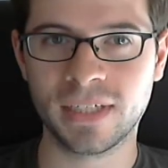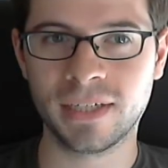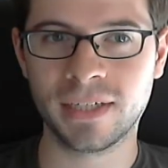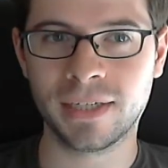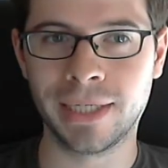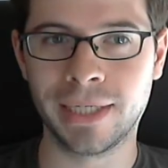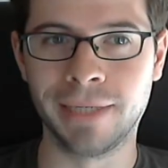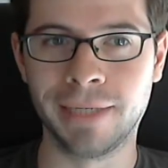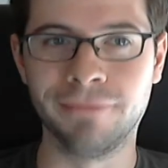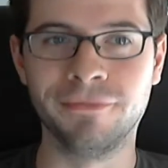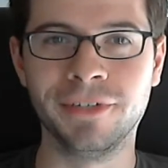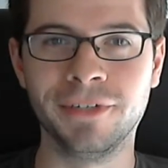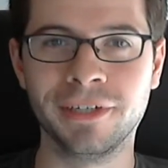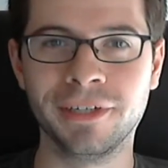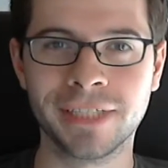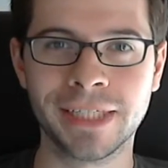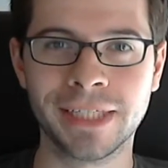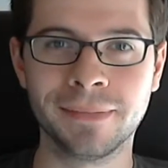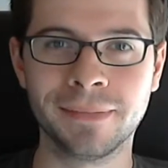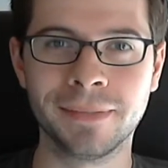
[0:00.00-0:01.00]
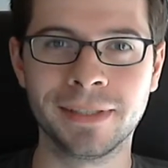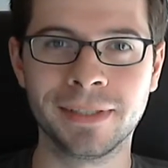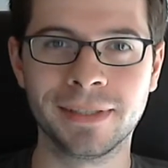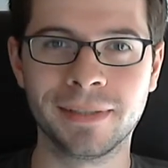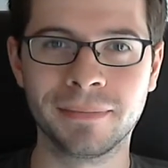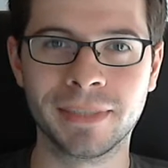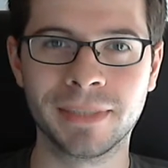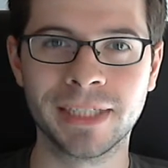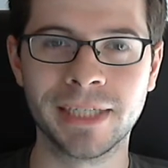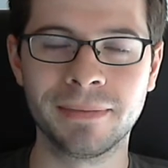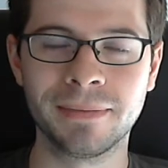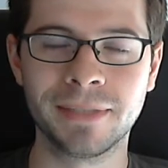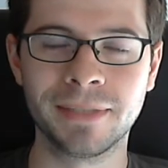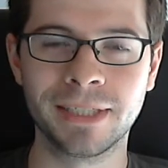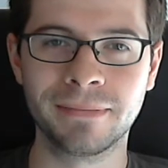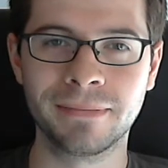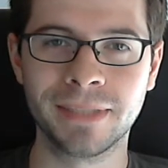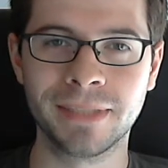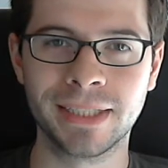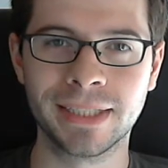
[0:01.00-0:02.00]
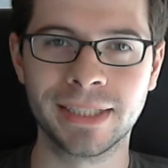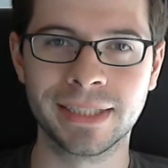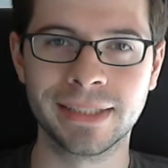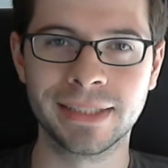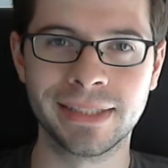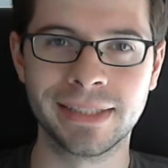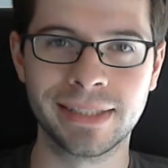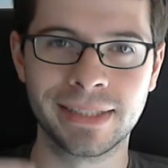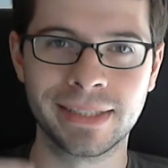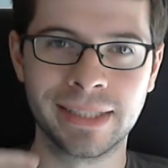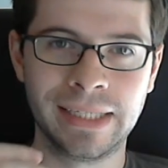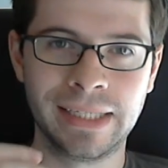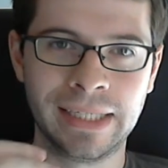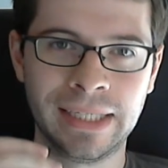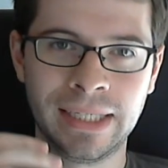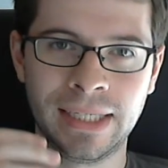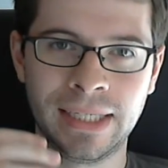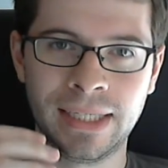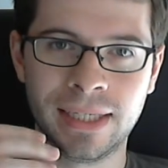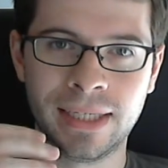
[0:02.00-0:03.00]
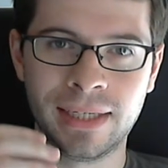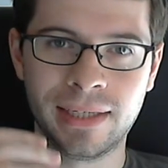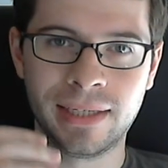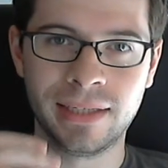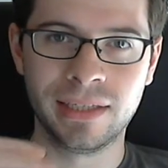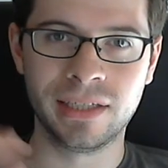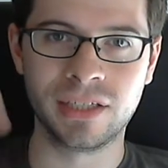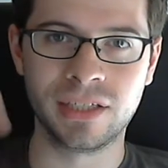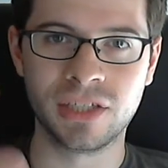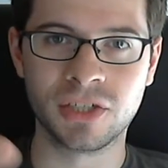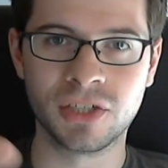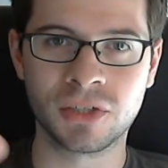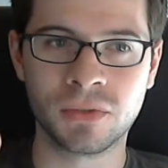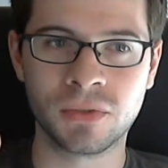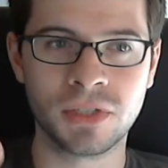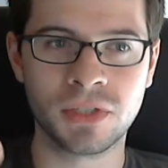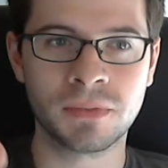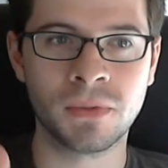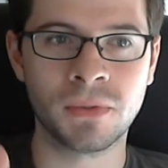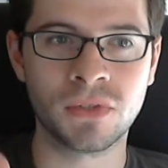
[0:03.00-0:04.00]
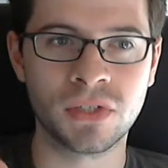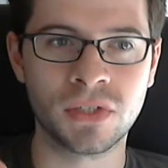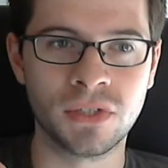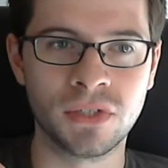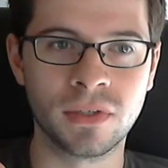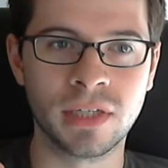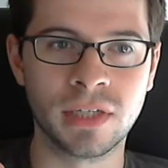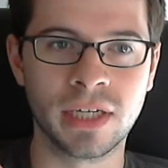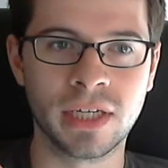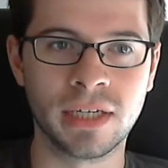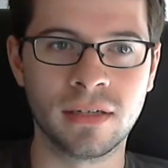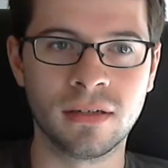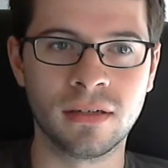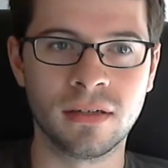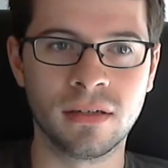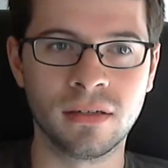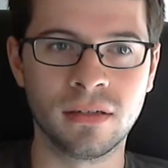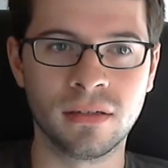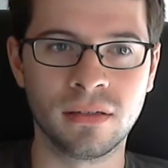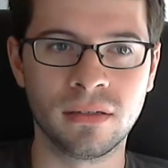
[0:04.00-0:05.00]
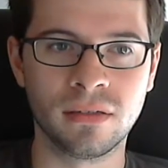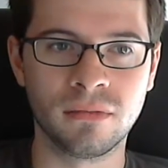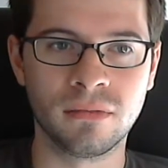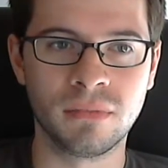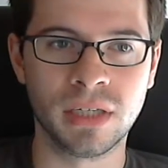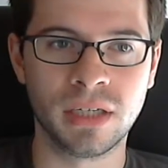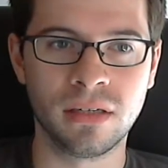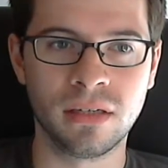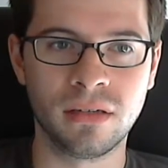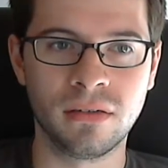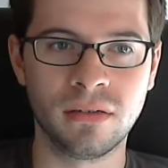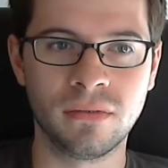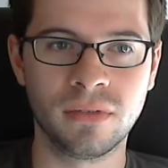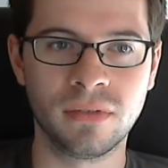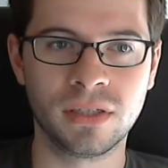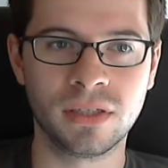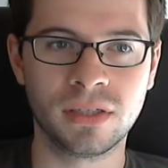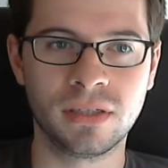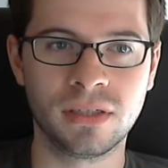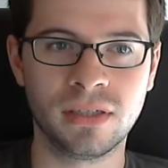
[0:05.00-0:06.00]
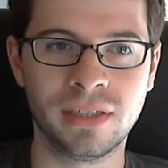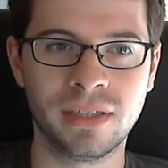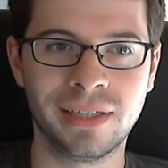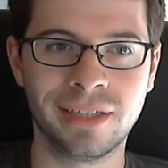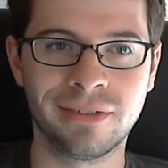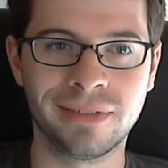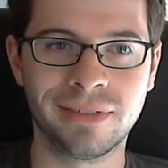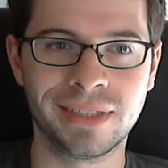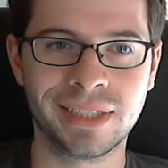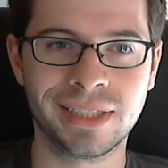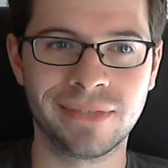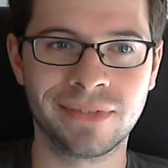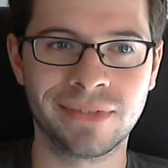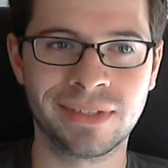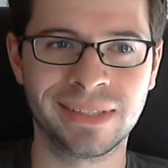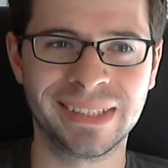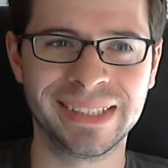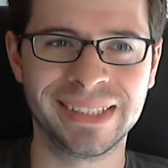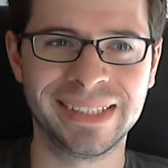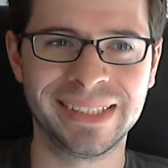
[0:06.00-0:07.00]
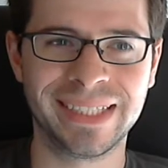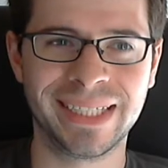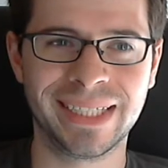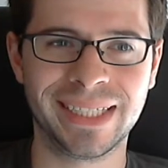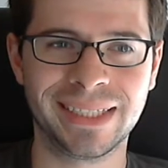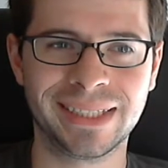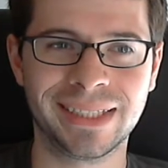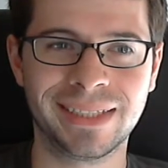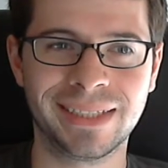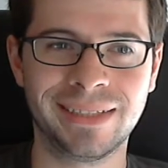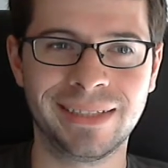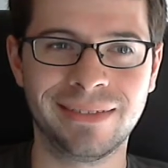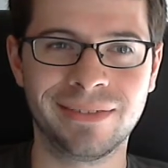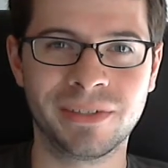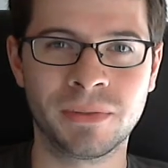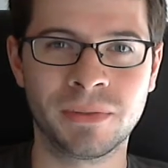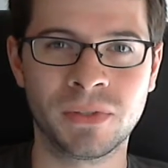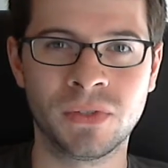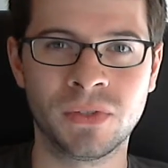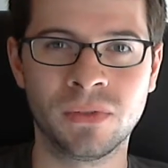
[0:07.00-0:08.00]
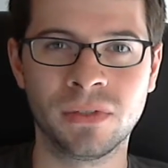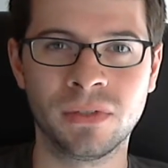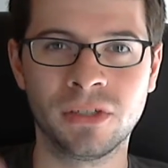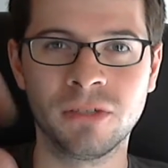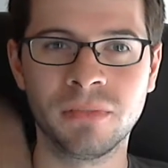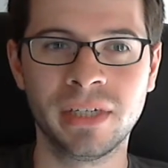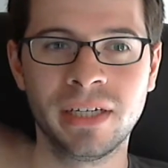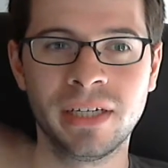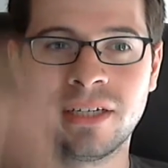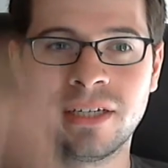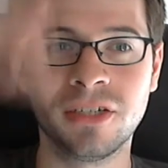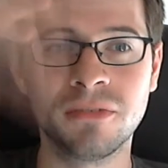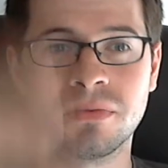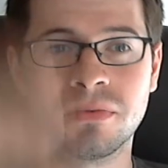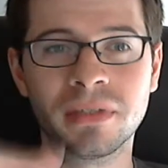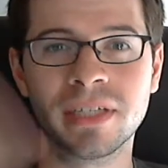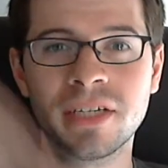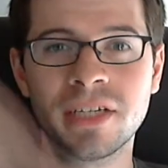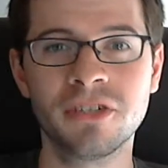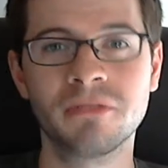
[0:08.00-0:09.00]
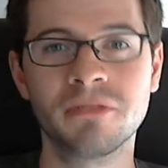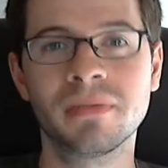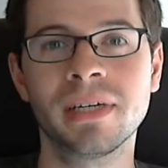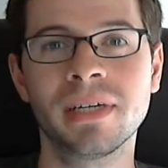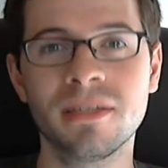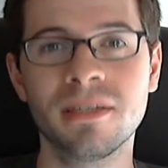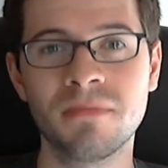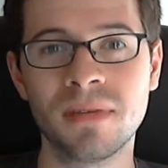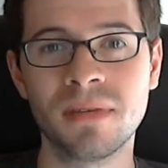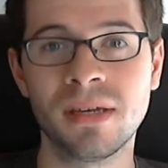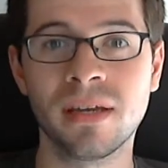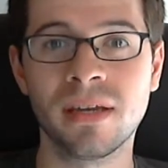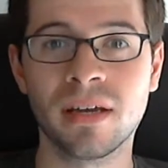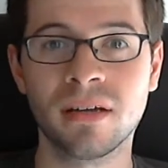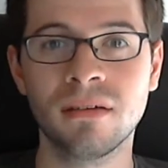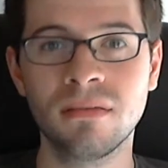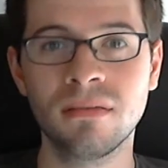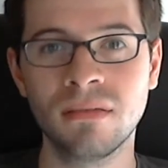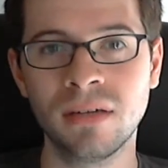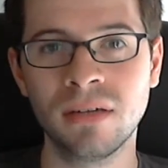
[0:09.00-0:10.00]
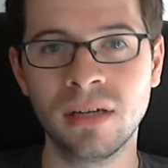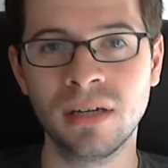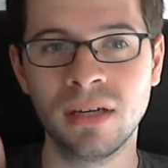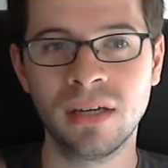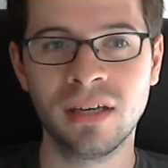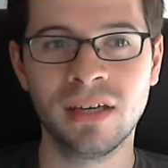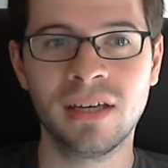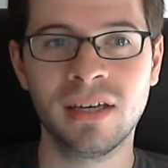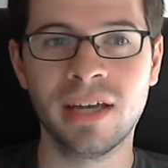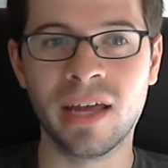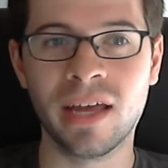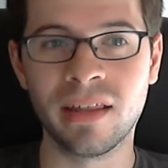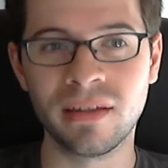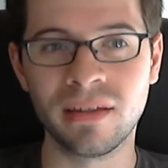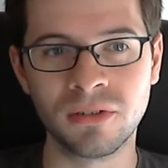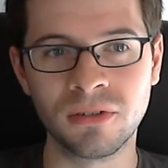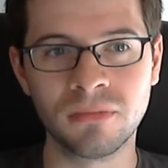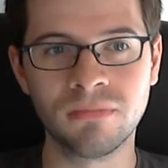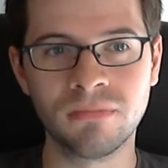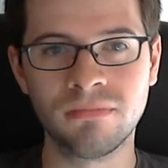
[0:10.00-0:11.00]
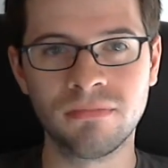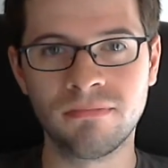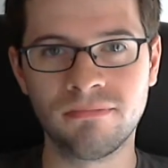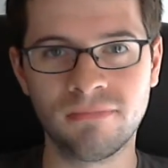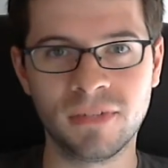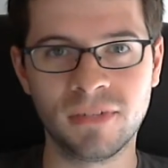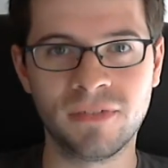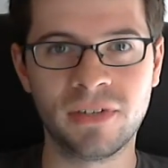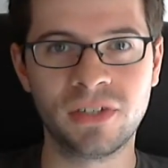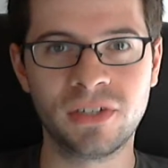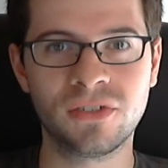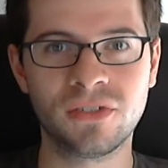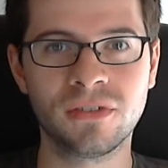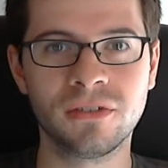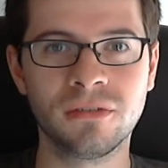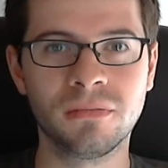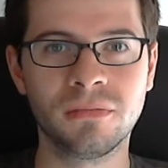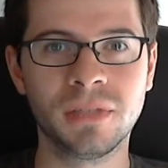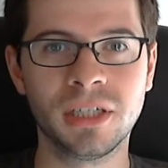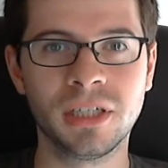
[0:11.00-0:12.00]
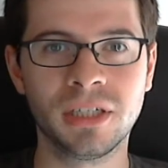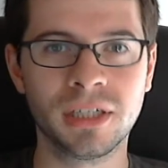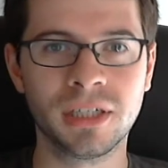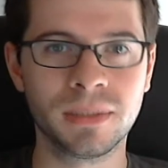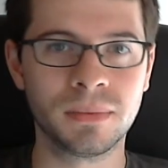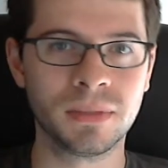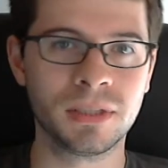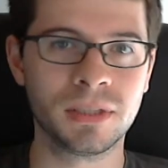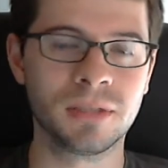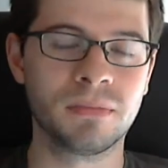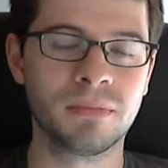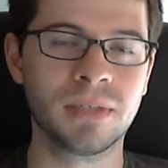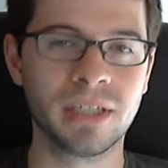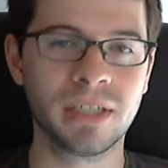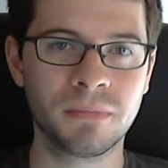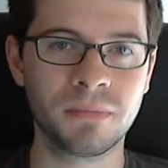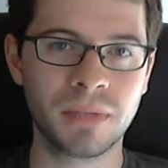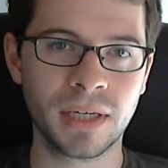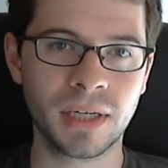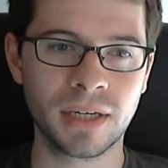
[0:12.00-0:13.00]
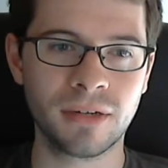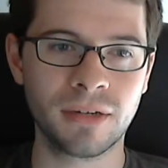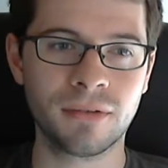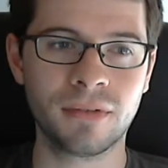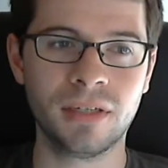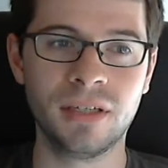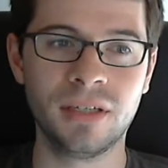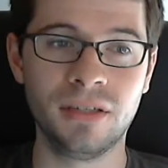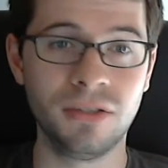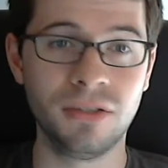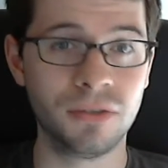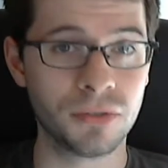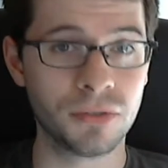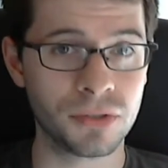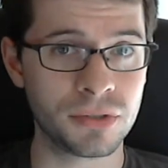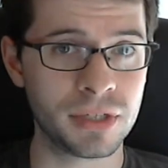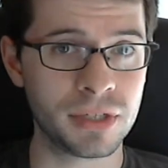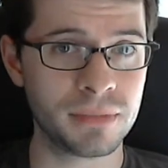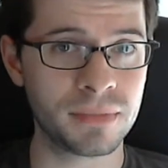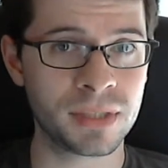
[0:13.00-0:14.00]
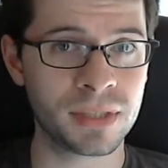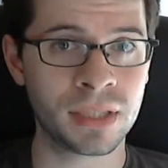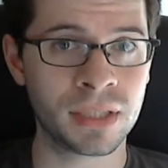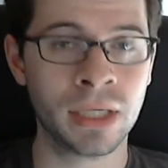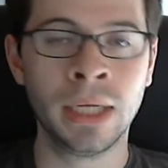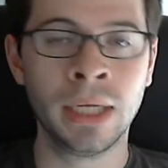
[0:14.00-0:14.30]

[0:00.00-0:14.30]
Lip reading: I'm videotaping it, I'm taping it, because you're just only supposed to do it like a little bit, which I know it's difficult. Yeah, so you're only supposed to do a little bit, and you pretend you're playing the piano, and then eventually you'll be able to play the piano in your dreams.